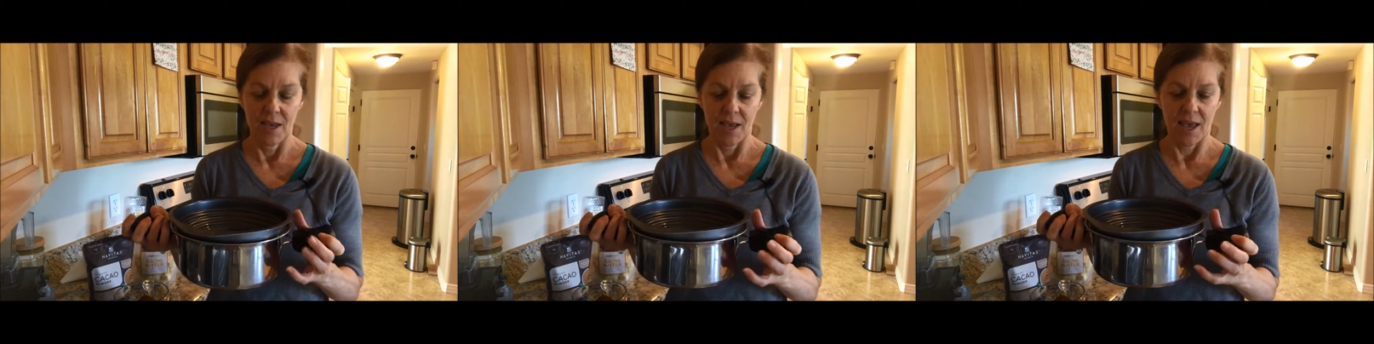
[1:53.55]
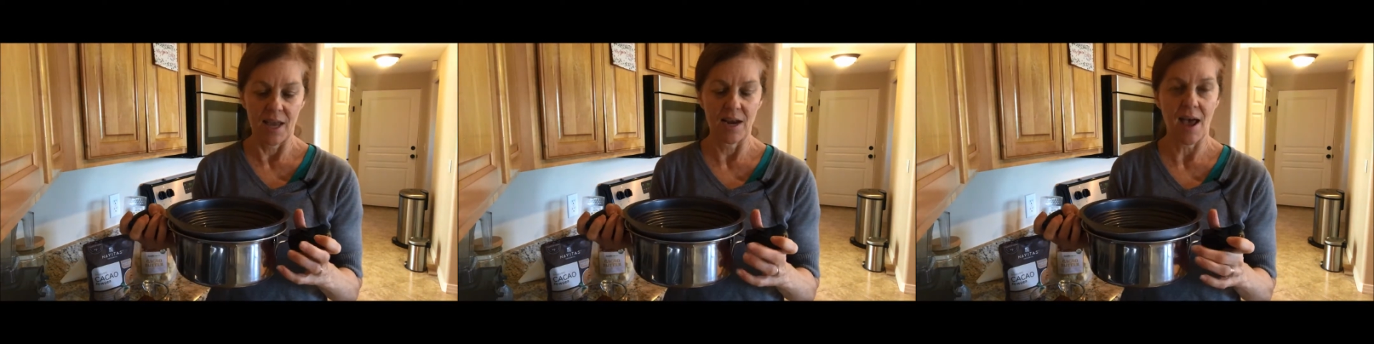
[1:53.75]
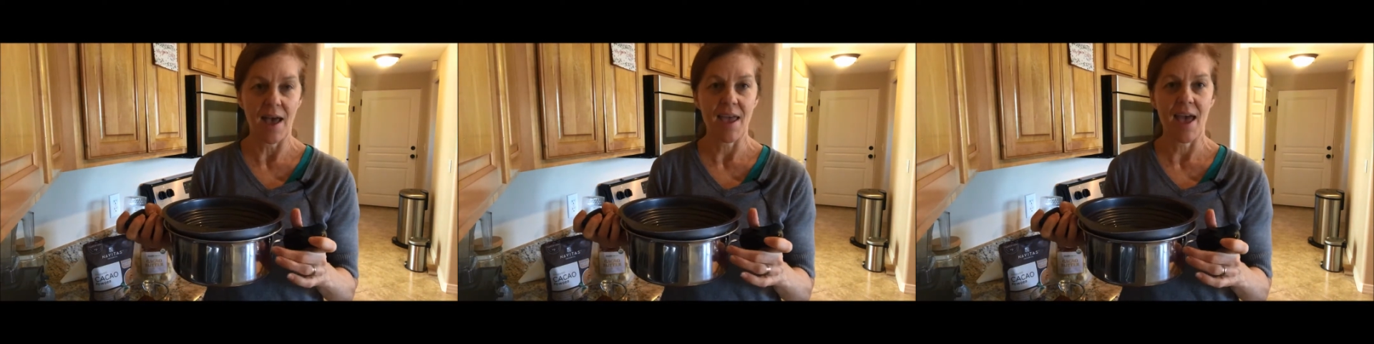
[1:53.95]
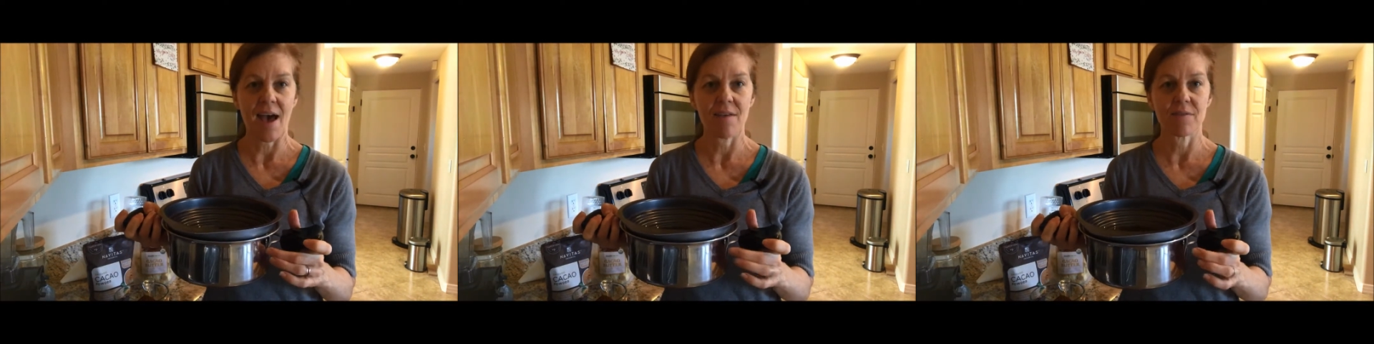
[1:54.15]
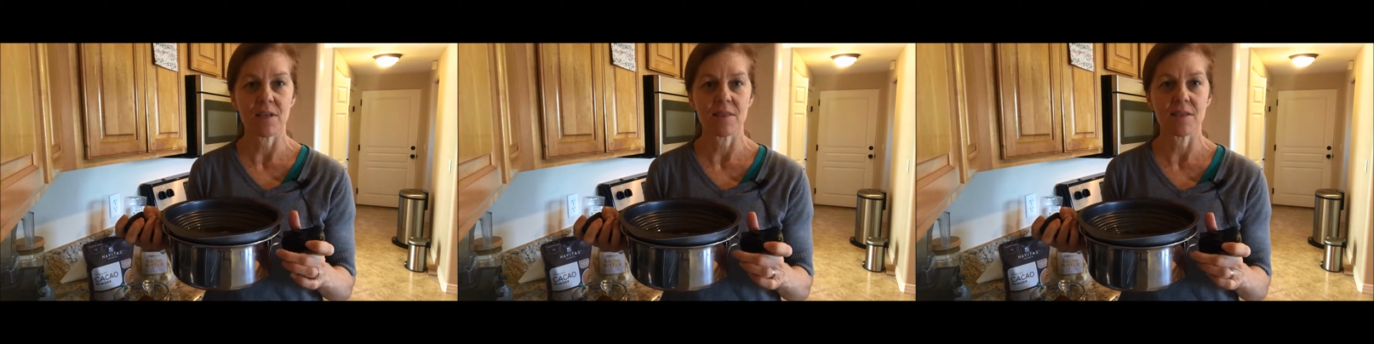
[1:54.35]
and I
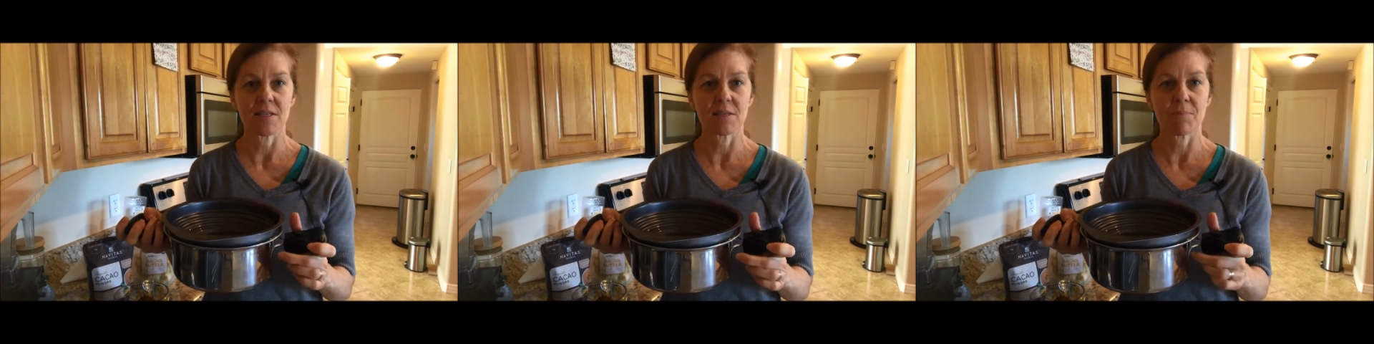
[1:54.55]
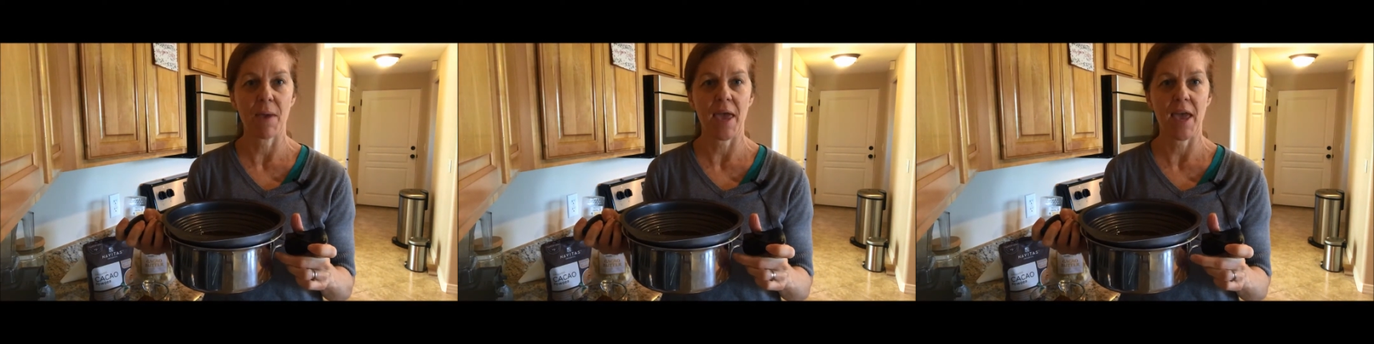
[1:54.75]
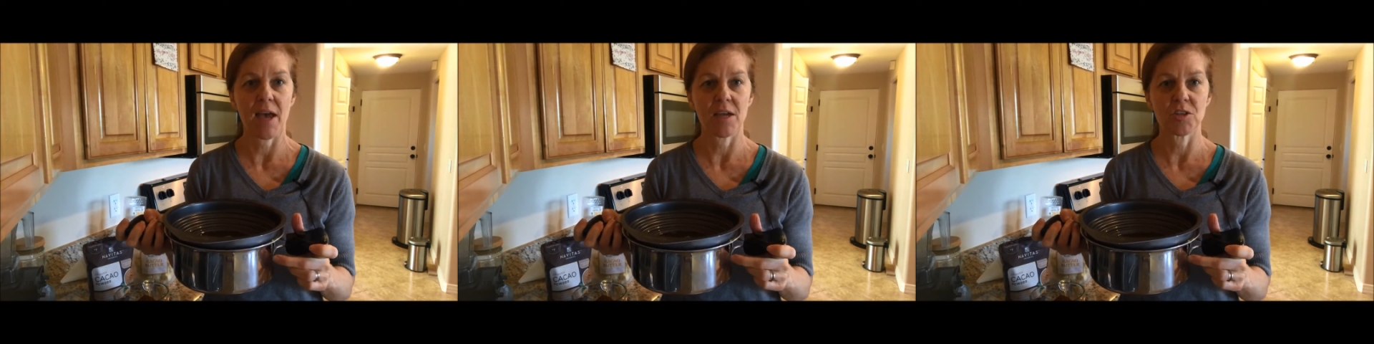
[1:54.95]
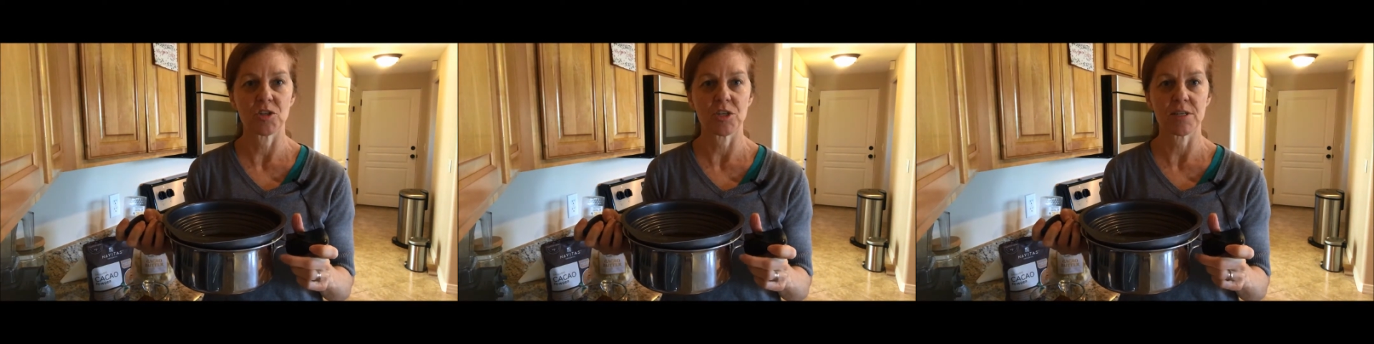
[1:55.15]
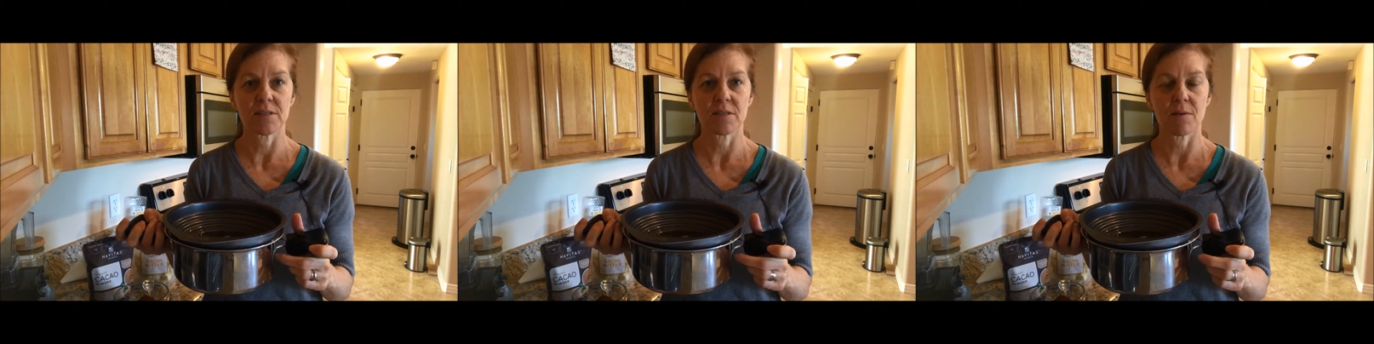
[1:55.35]
have in this pan
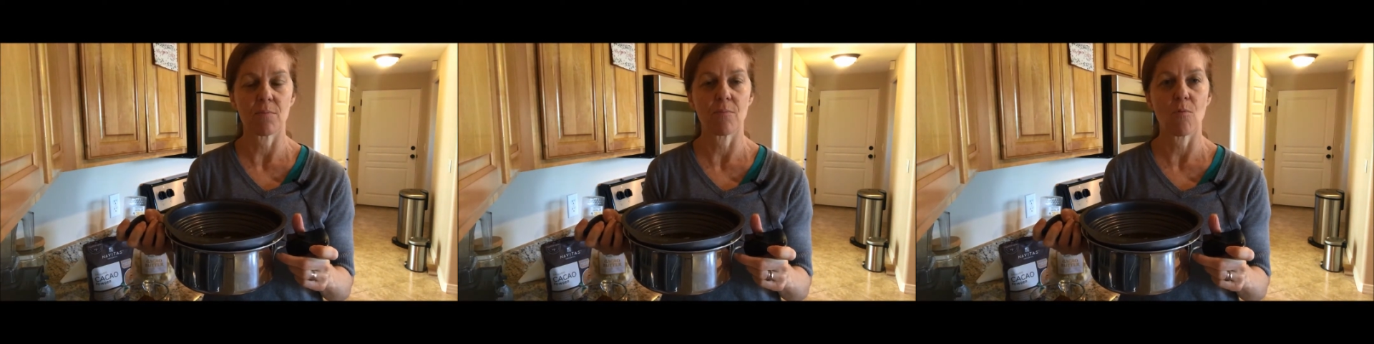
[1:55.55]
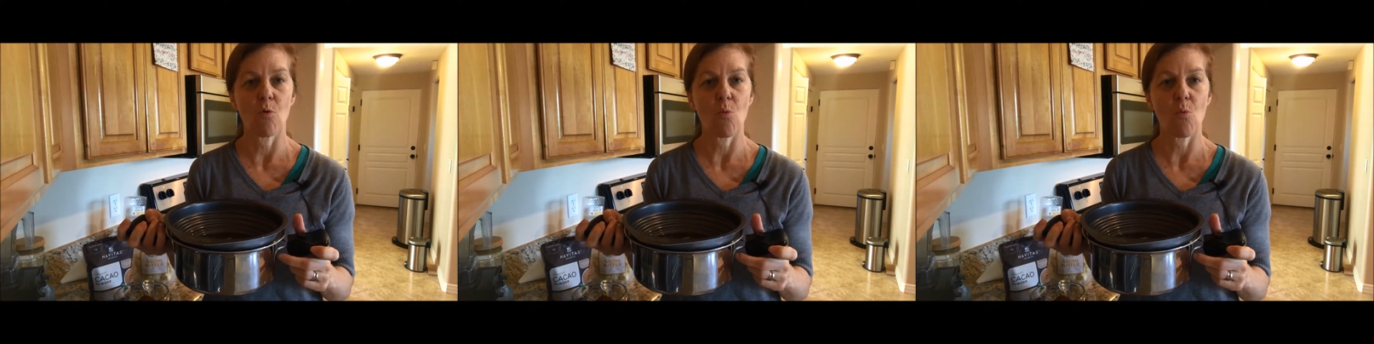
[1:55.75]
just some